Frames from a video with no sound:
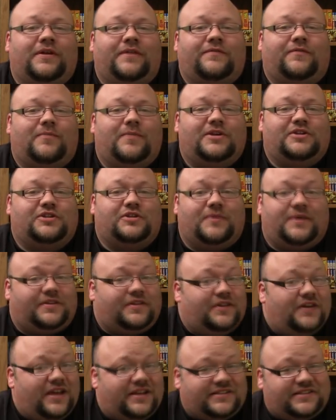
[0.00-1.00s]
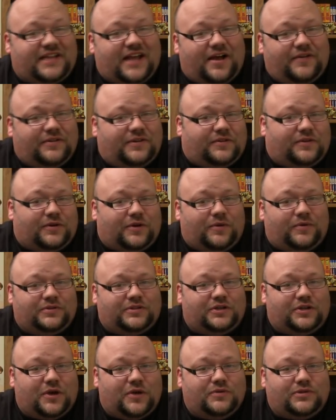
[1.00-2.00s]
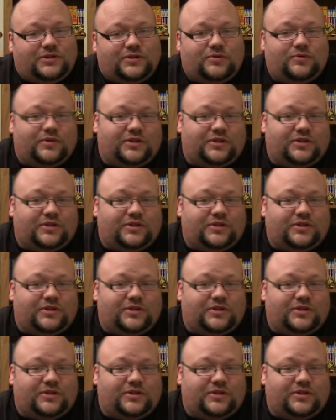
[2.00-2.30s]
information about the next town that they're going to go to,